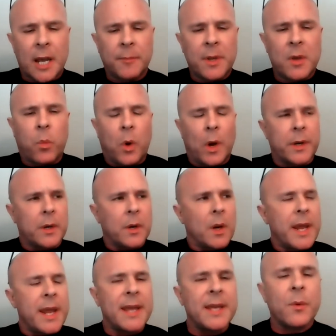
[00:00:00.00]
tell me what
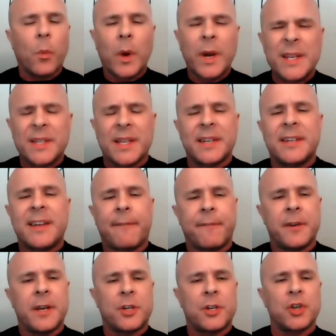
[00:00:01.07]
it, what is the
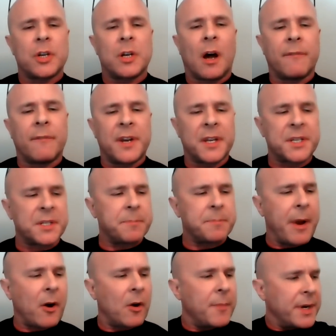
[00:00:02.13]
definition of an
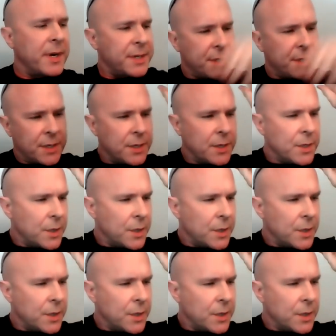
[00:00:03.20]
experiment?